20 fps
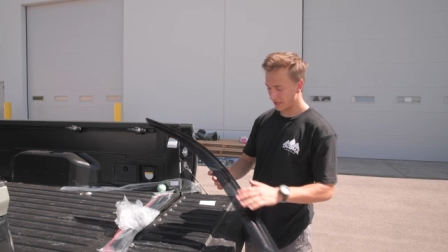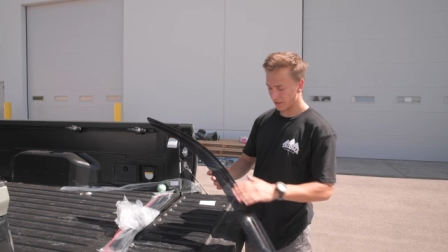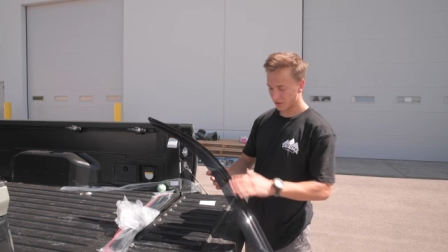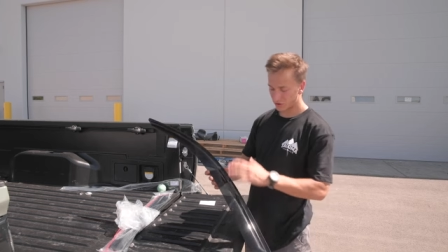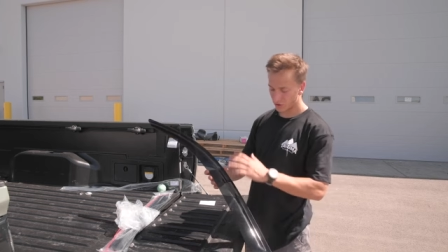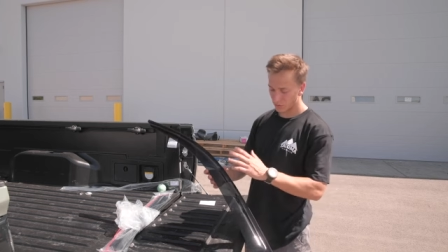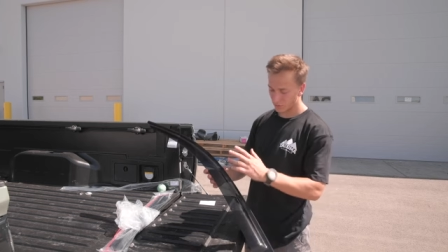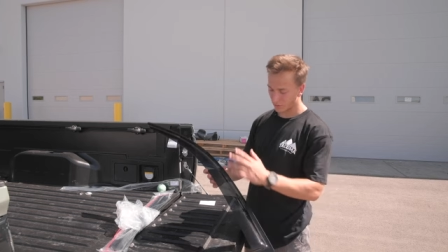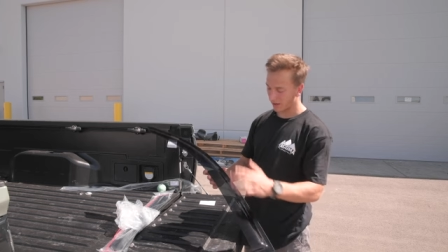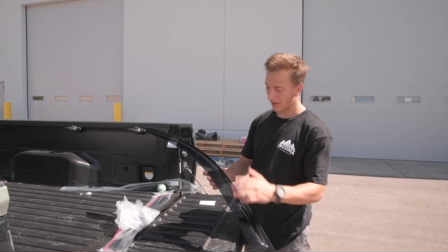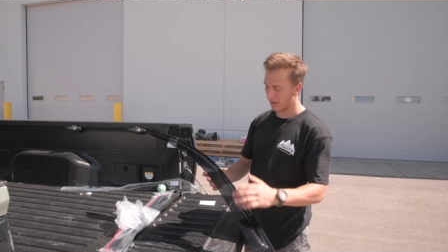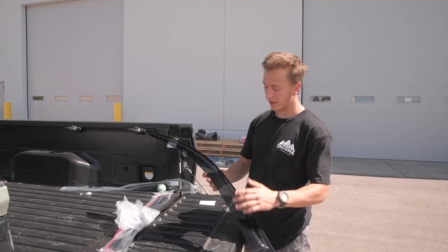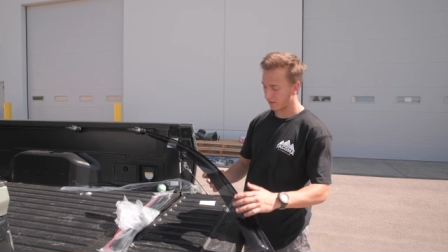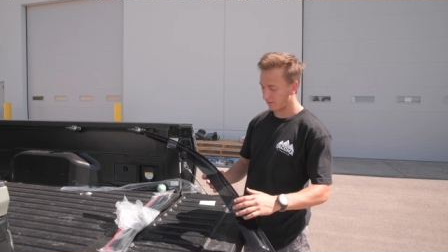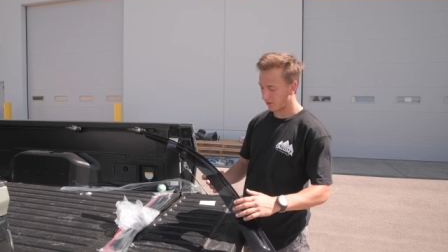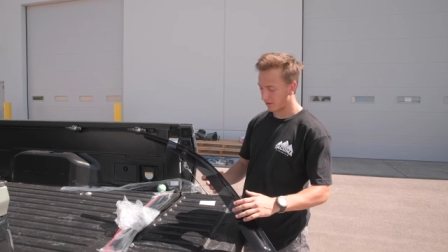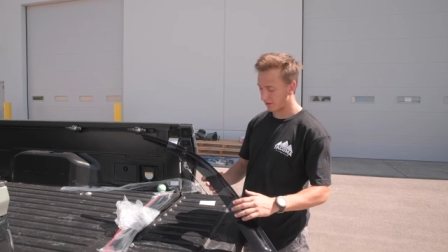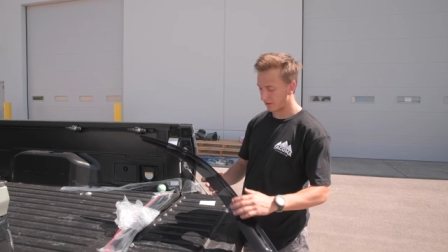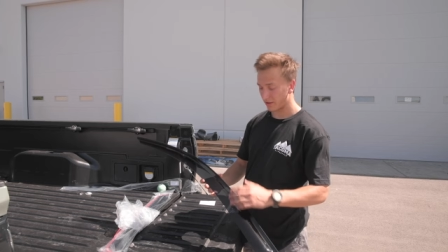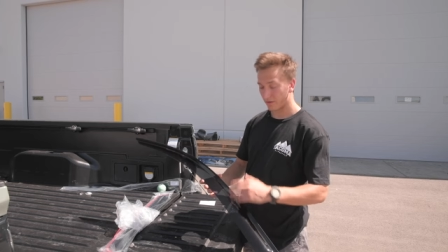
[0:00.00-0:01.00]
super high
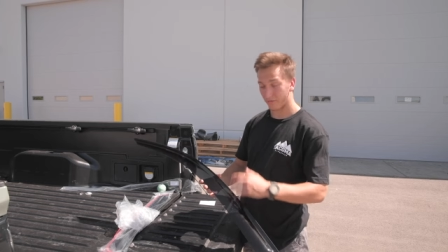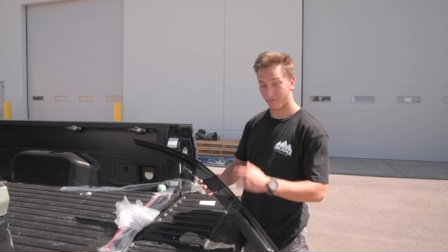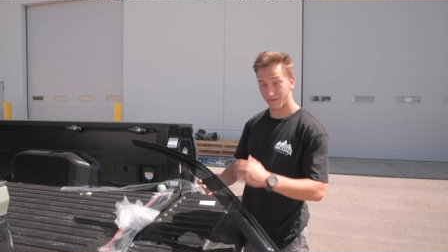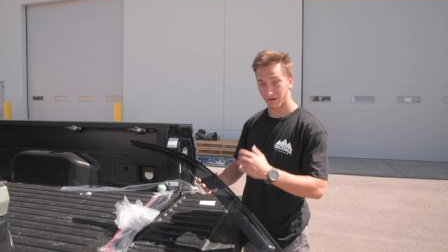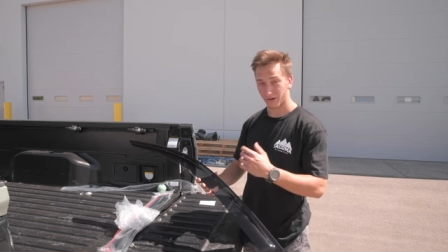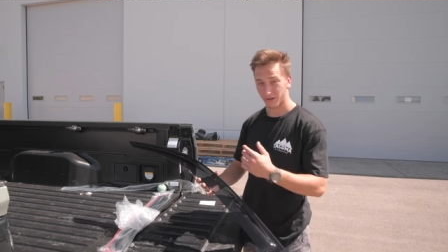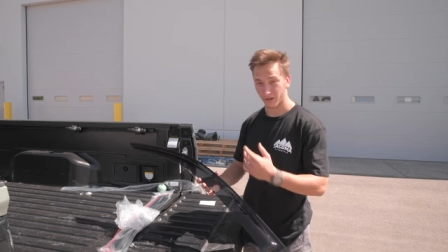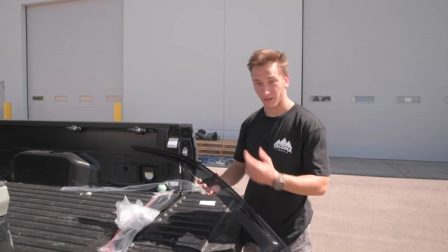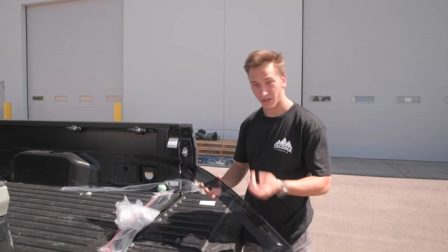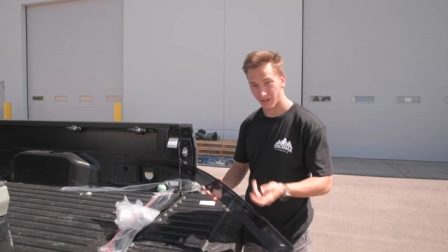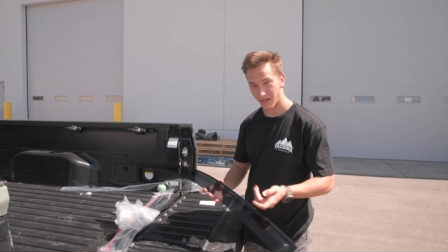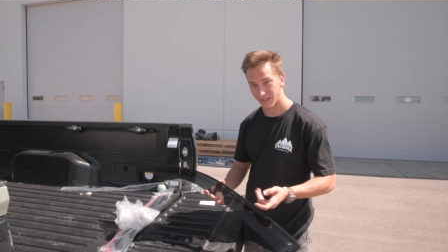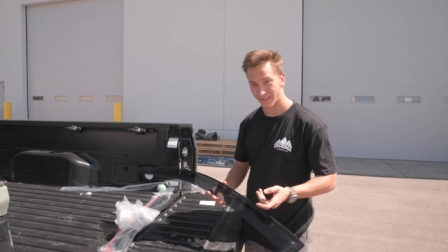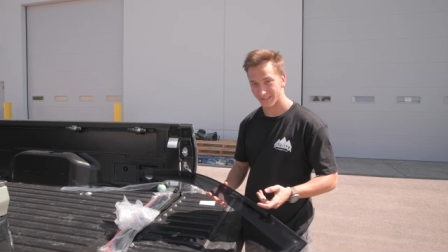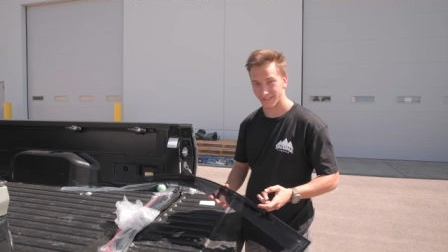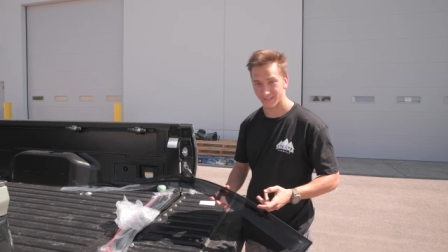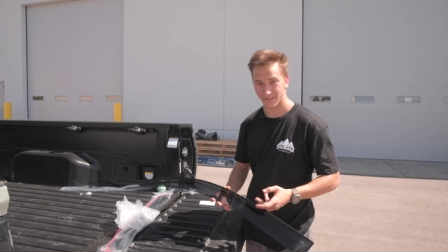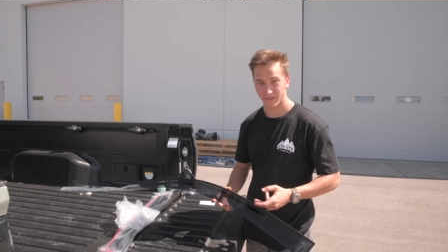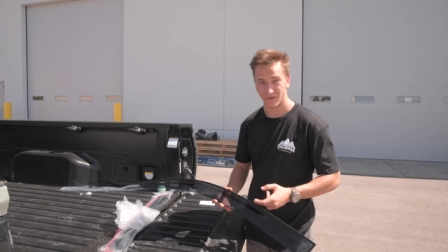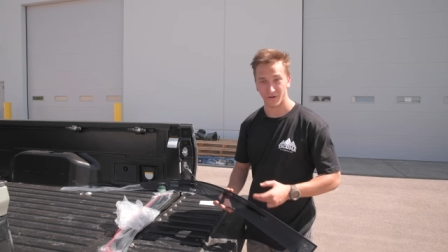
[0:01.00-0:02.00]
quality, they're very
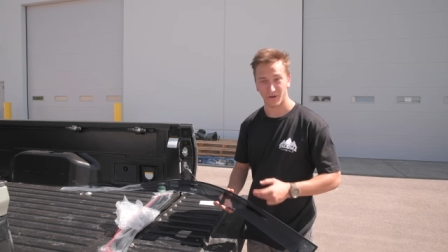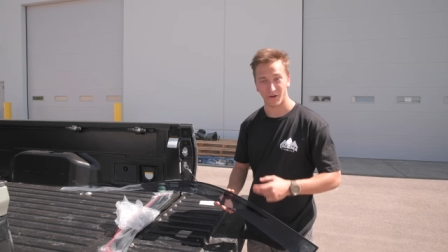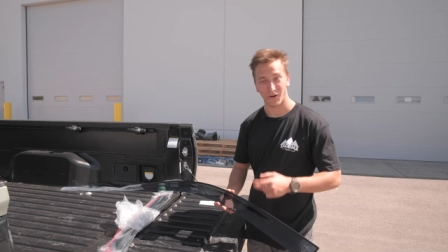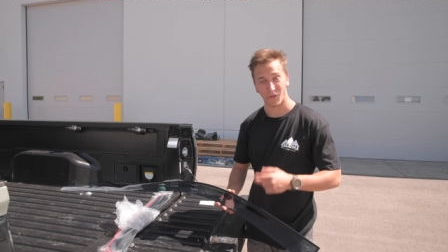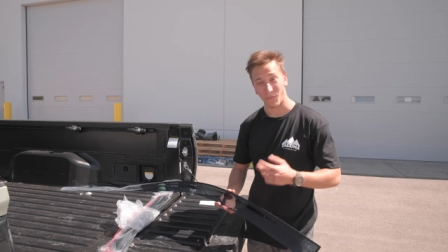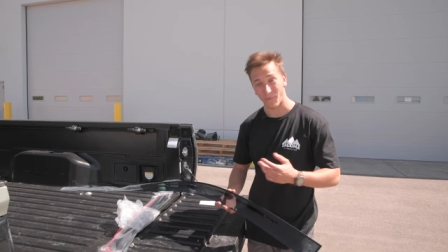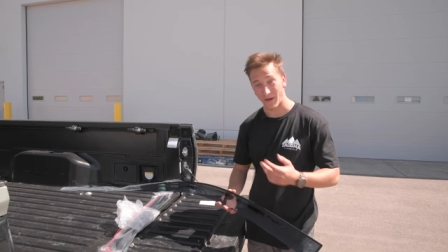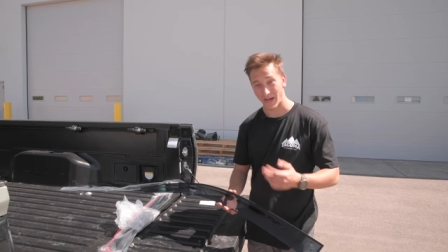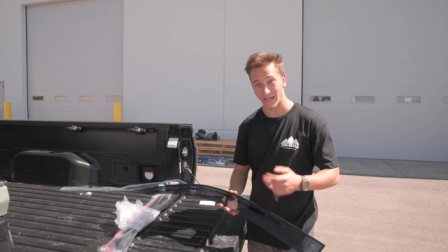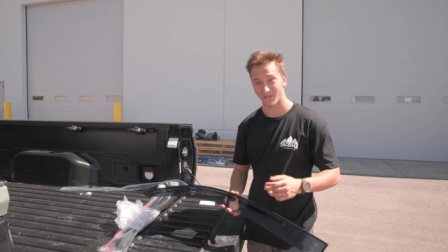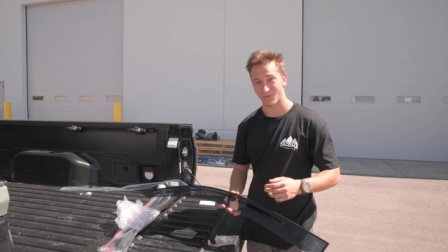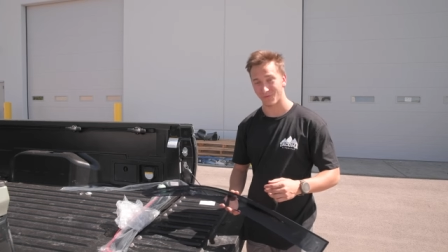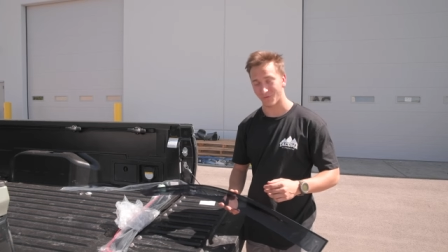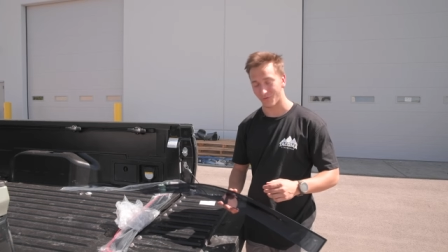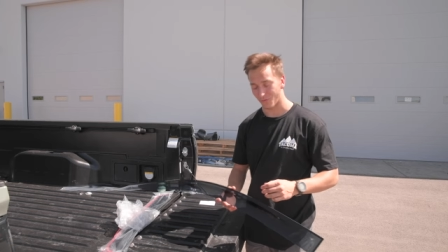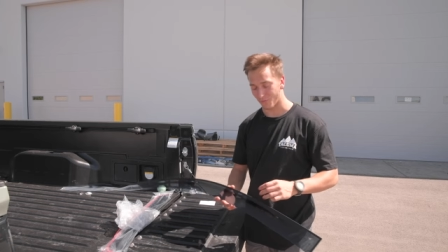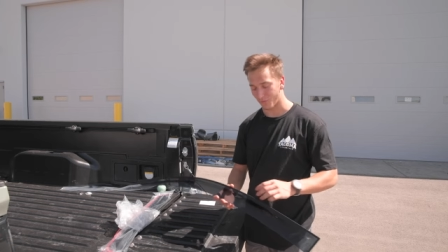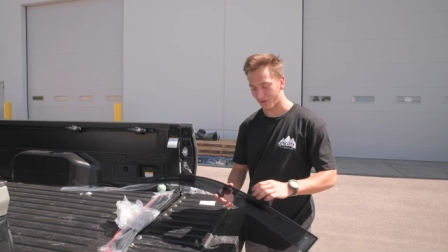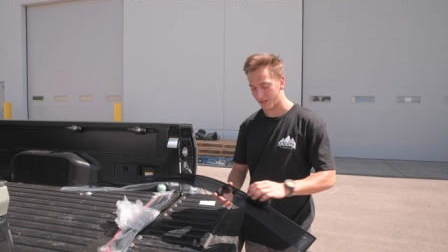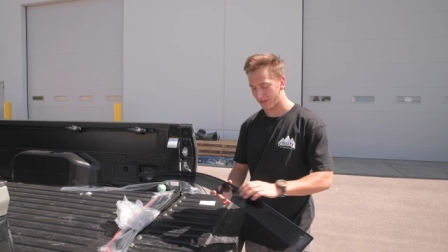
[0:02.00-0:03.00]
glossy, and so they're gonna match with
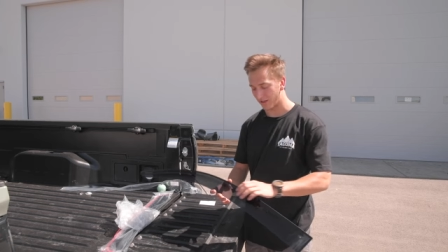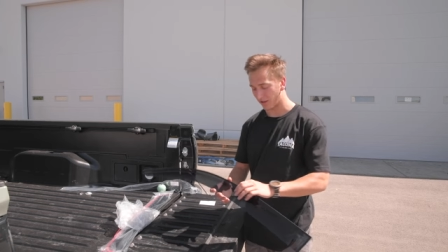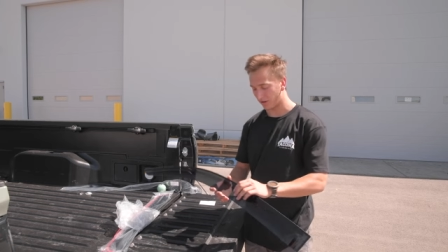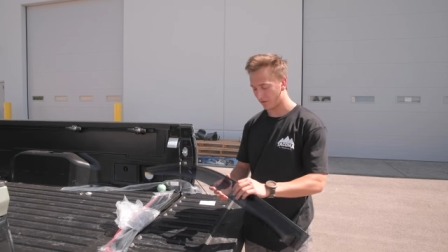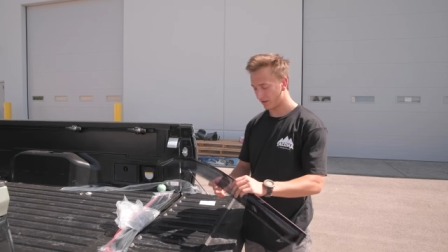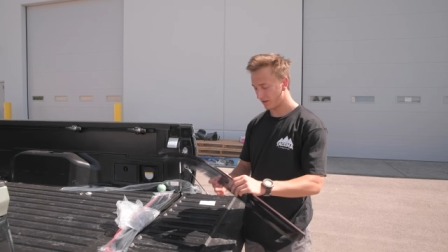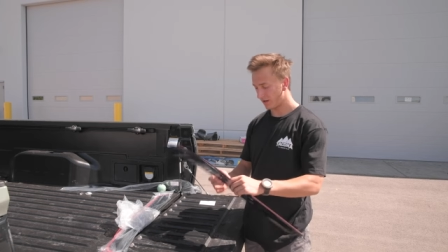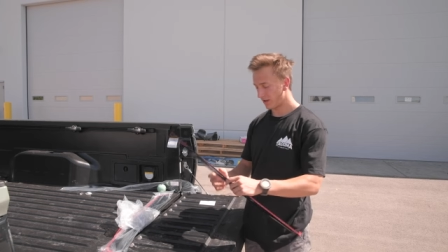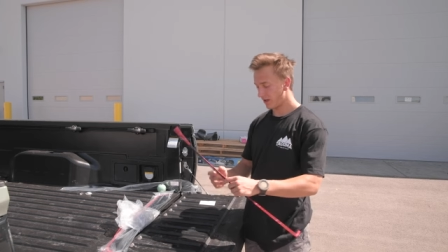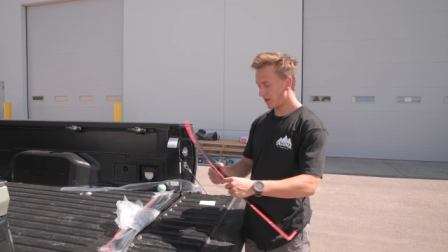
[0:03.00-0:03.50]
your window.